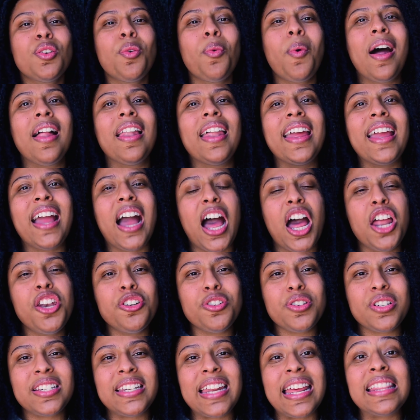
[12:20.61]
So while I
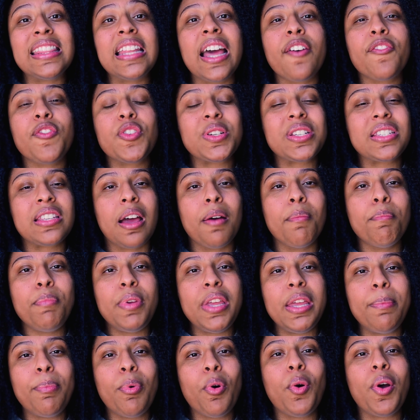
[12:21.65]
understand that for some
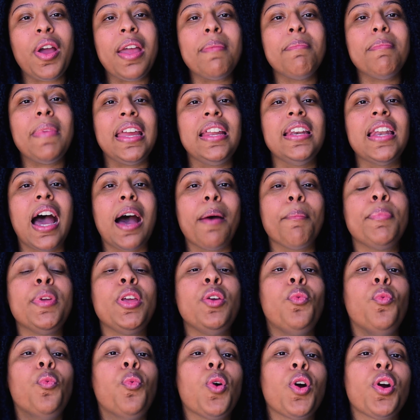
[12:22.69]
people it may not be
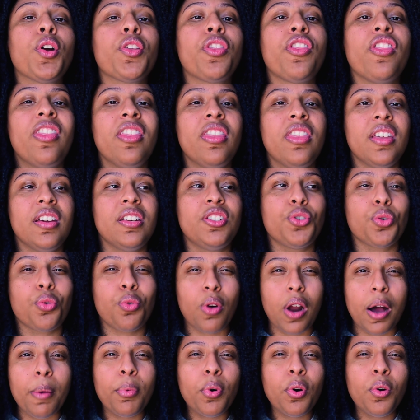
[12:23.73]
worth the
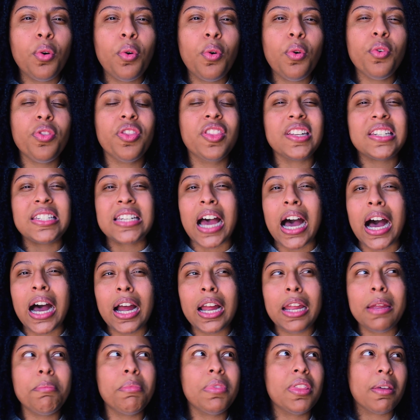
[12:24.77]
trouble, the
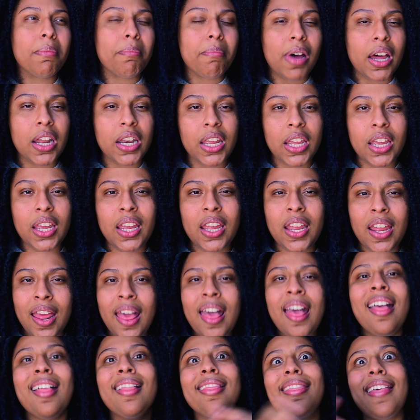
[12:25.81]
time, the money,
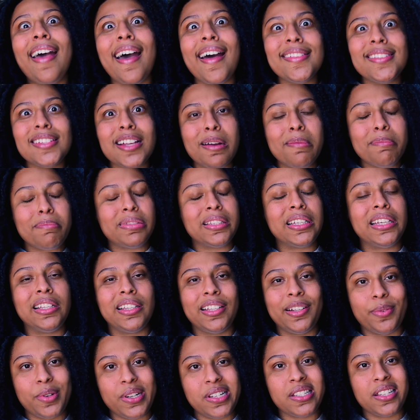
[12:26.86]
that's
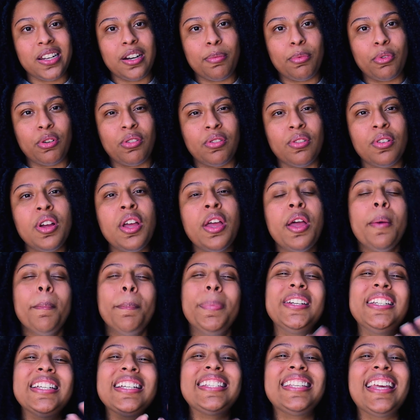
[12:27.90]
completely reasonable.
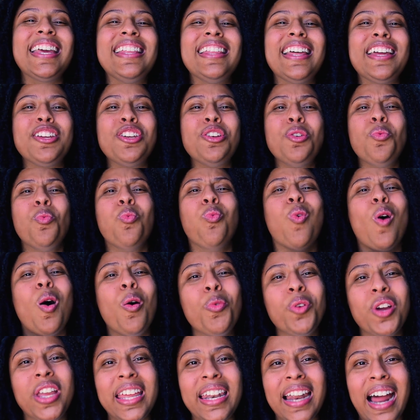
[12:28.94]
But to say that you
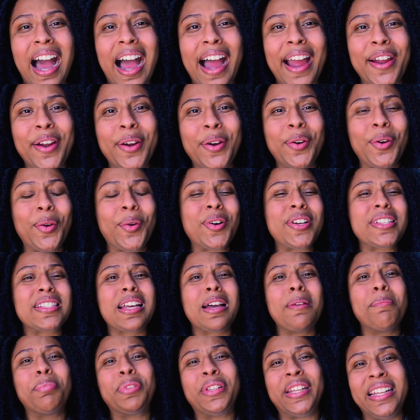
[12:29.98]
won't get hired or it's
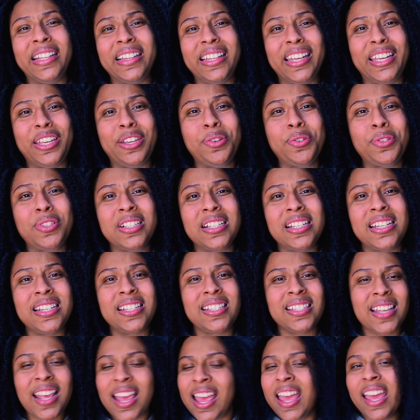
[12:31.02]
completely
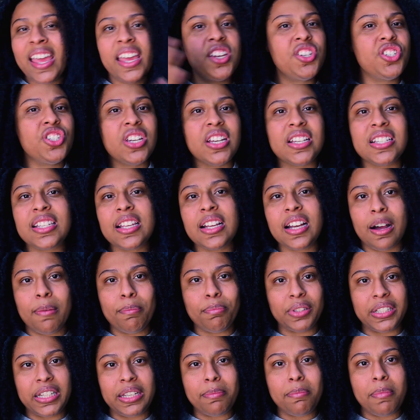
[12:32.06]
useless is just a
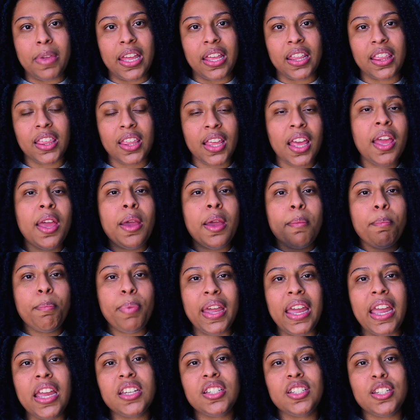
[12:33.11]
complete myth.
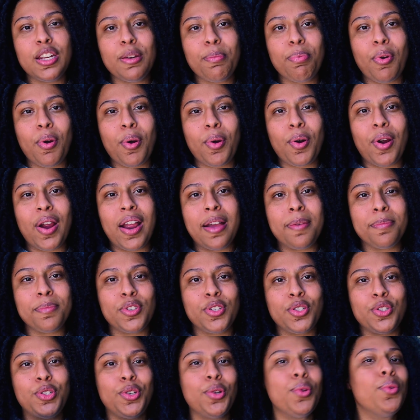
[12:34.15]
PhD programs
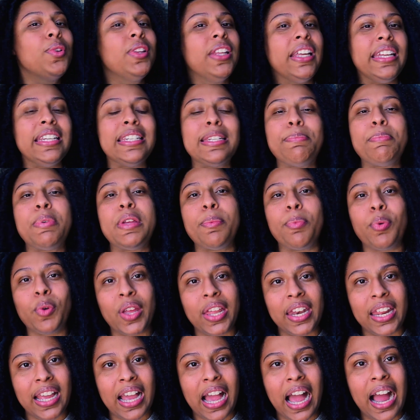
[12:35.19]
do lead to people
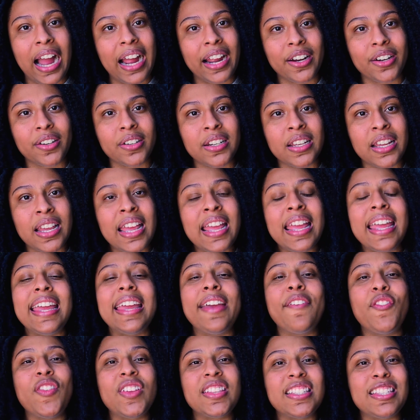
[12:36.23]
getting hired.
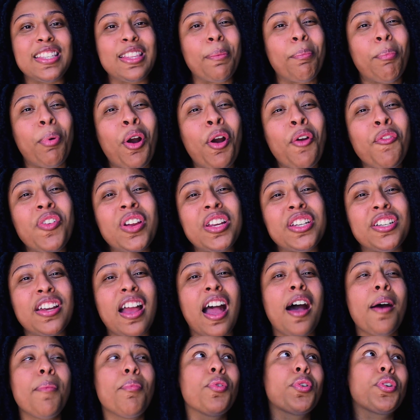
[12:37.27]
If it's the perfect
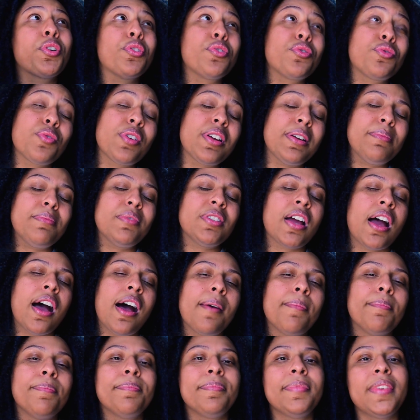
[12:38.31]
job or your dream
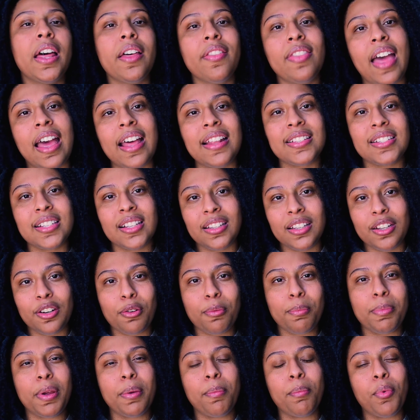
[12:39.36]
job, now that's a little
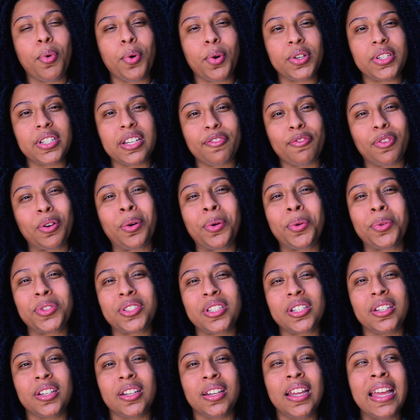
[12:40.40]
bit more difficult
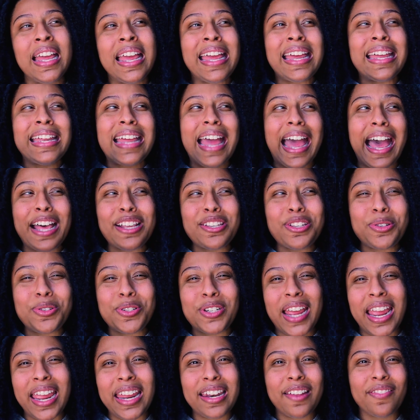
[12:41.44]
to
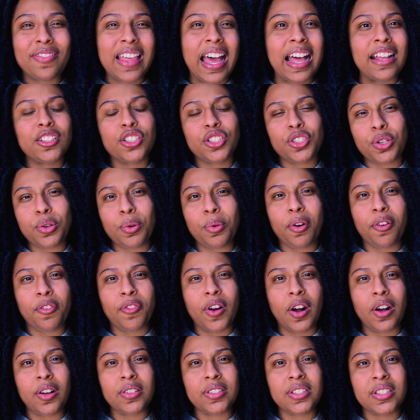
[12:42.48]
ascertain if that's true or
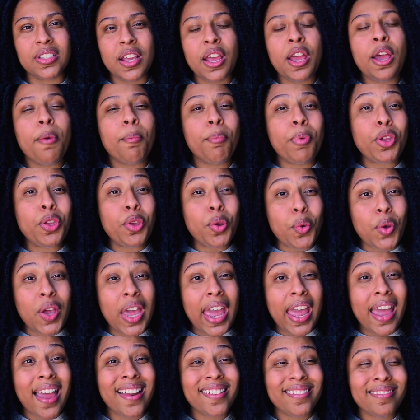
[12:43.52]
false. But you
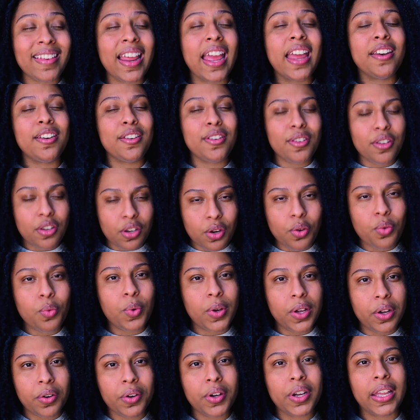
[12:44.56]
can and you
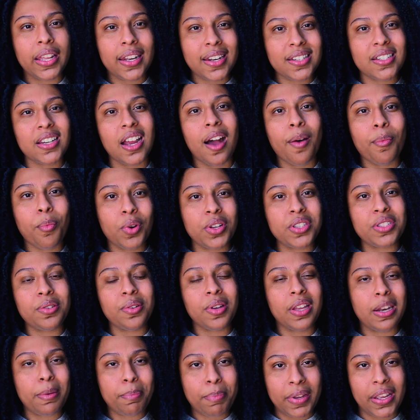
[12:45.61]
will get a job once you
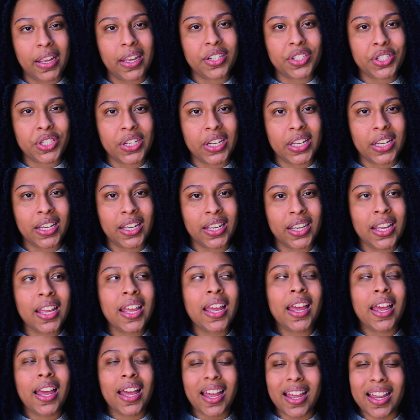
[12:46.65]
get a PhD,
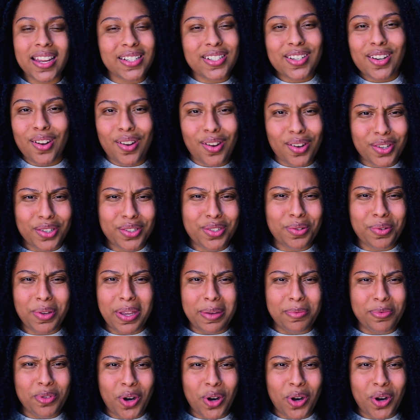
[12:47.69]
as long as you keep